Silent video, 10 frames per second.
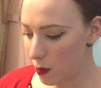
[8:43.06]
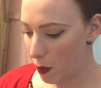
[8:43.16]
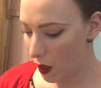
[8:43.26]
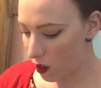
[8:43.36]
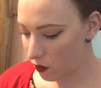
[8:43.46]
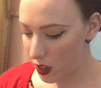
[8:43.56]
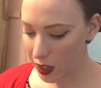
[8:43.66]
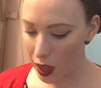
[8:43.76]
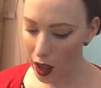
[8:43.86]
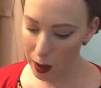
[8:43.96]
the perfect
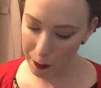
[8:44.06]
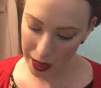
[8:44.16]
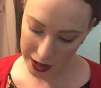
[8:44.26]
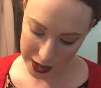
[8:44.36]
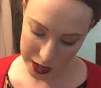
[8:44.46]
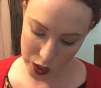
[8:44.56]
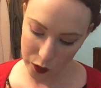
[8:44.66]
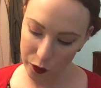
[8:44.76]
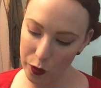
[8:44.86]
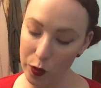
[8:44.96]
colour palette
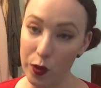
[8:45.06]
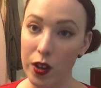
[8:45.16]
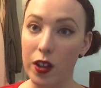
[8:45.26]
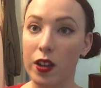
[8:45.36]
for